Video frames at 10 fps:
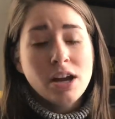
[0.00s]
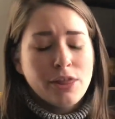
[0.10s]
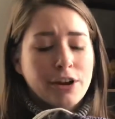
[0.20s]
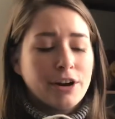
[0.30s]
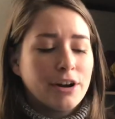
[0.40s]

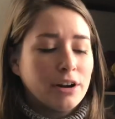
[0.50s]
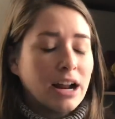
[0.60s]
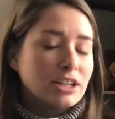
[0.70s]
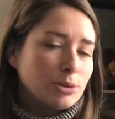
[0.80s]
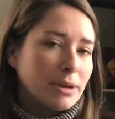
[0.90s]
They're
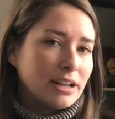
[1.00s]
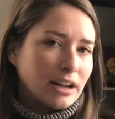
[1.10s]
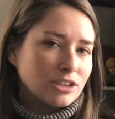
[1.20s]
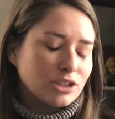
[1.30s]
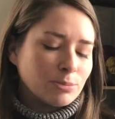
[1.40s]
not too big,
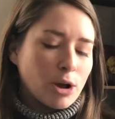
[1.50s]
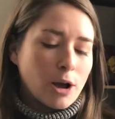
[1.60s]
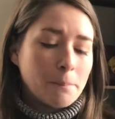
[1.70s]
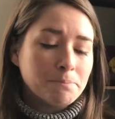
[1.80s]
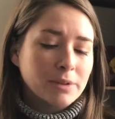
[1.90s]
not too
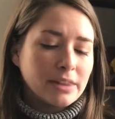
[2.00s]
small.